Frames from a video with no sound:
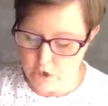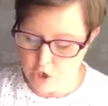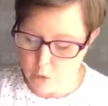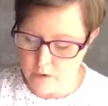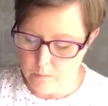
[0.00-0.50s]

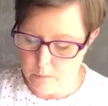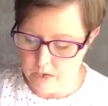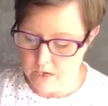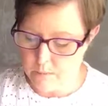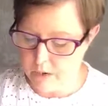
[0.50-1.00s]
Sewing
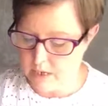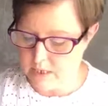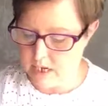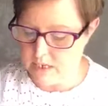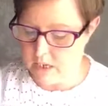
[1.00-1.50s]
Bee by
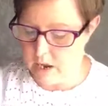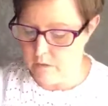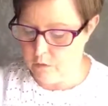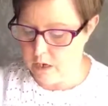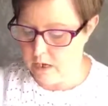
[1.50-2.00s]
Tessa
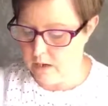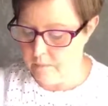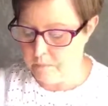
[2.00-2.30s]
Evelegh,